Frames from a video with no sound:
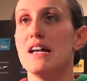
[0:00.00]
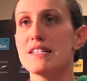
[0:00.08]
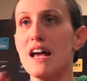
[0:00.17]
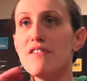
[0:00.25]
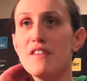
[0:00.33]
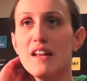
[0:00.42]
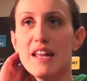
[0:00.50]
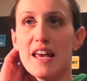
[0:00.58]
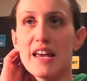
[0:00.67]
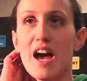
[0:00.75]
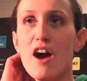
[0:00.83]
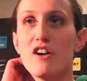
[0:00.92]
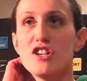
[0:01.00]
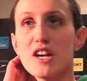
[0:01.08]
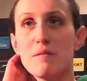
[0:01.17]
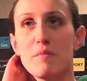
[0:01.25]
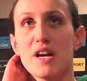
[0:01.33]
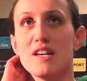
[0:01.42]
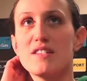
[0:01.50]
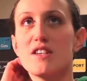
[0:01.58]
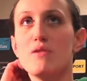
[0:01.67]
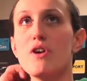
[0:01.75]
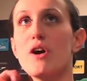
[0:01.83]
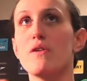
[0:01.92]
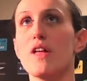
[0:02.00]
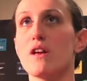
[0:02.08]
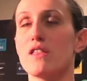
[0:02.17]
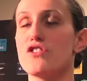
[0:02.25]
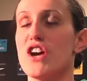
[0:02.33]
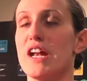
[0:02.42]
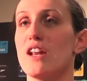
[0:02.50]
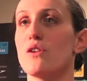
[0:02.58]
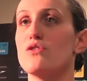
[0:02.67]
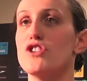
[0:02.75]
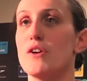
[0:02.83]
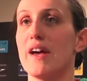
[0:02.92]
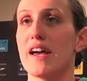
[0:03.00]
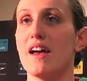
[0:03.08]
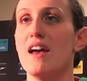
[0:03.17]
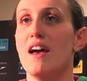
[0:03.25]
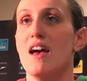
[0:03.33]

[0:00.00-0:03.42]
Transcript: It's definitely encouraging because you know that the training you're doing